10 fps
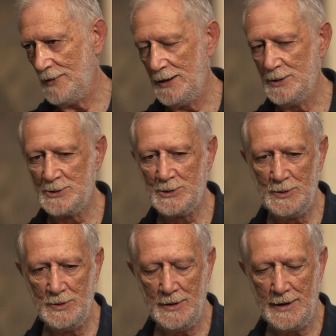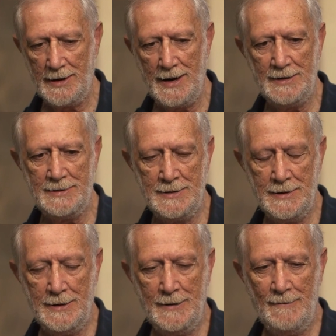used to do. I can't
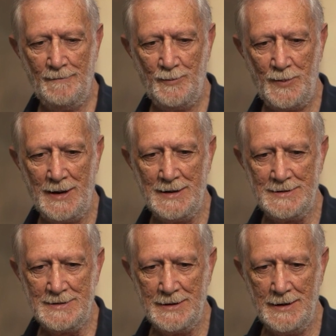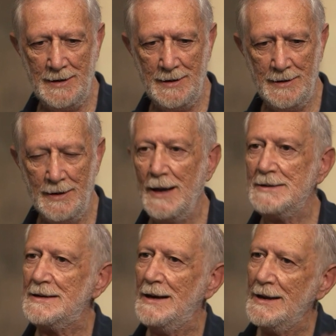paint a
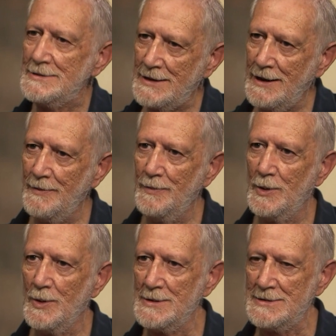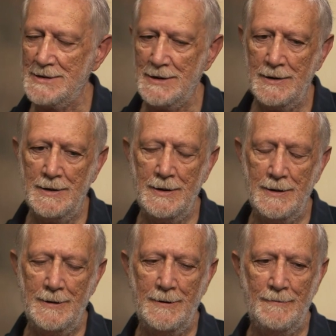nice landscape because
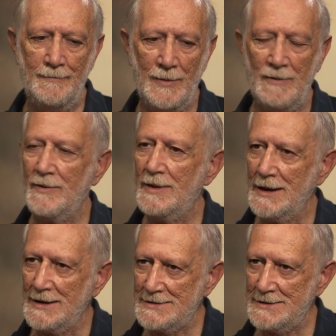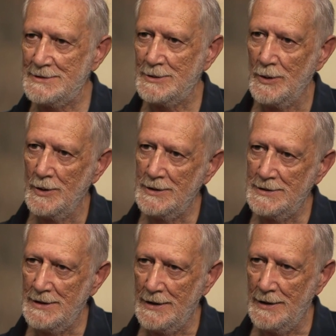everything is destroyed.